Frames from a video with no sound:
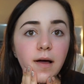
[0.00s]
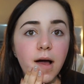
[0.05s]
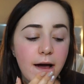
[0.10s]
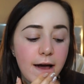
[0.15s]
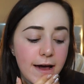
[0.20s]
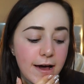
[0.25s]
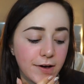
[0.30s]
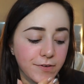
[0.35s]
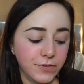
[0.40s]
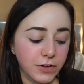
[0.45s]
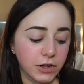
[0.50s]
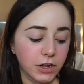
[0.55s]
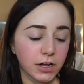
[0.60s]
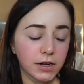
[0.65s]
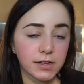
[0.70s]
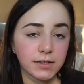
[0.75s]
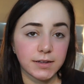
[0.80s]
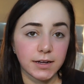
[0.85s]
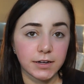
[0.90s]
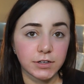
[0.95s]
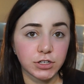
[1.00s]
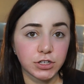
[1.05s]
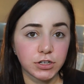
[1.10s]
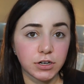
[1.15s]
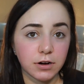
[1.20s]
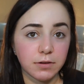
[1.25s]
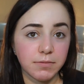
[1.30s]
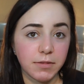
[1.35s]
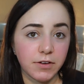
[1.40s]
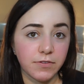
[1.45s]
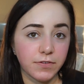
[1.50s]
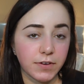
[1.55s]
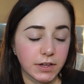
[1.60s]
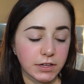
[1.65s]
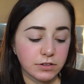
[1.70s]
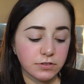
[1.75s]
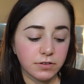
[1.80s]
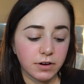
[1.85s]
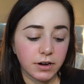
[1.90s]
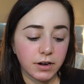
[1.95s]
I have a lot of texture on my
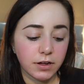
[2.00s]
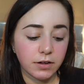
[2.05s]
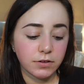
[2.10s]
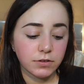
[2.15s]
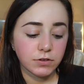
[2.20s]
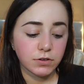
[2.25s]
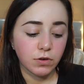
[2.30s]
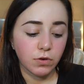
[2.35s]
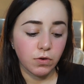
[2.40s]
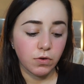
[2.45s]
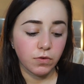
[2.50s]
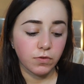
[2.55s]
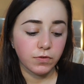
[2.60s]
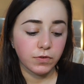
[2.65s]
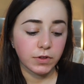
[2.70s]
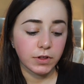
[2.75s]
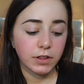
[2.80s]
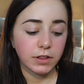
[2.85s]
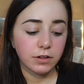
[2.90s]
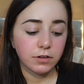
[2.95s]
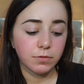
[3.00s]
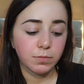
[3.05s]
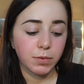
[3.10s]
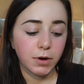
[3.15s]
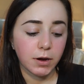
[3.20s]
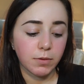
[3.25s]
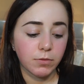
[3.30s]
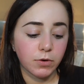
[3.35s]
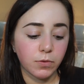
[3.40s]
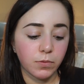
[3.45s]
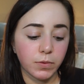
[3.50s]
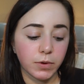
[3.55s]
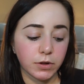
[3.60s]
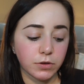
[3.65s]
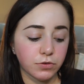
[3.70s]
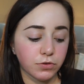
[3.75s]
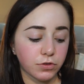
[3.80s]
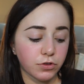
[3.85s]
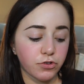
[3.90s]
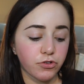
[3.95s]
face right now, so hopefully this primer will
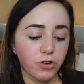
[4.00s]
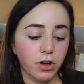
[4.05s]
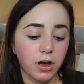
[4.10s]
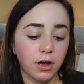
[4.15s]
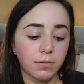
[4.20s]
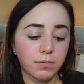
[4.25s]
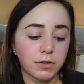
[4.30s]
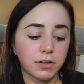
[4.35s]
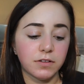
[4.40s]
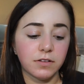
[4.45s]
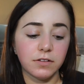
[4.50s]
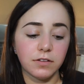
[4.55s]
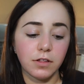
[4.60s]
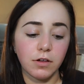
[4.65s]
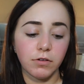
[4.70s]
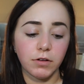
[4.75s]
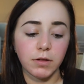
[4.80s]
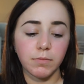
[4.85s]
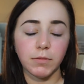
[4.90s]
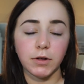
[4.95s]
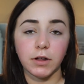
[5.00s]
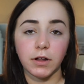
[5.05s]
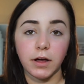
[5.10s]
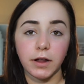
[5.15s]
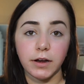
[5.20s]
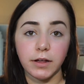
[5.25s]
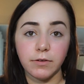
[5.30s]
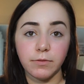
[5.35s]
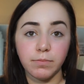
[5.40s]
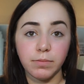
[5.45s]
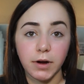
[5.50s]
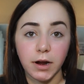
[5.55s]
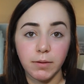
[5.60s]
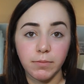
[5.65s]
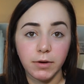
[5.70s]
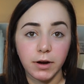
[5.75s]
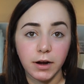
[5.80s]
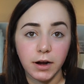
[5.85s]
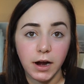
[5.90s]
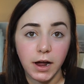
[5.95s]
do the job. This is the only Milani
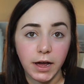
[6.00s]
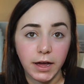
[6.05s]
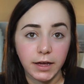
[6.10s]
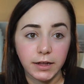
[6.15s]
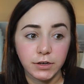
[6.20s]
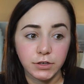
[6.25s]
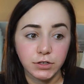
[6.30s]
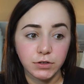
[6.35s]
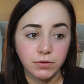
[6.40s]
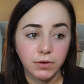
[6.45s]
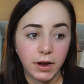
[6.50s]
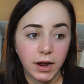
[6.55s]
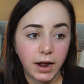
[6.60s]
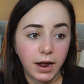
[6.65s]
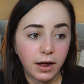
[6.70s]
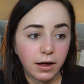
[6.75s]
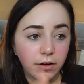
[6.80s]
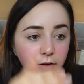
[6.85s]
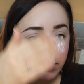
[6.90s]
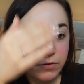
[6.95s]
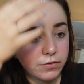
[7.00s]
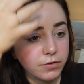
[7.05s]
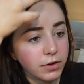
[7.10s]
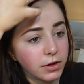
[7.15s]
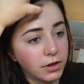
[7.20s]
primer I do have.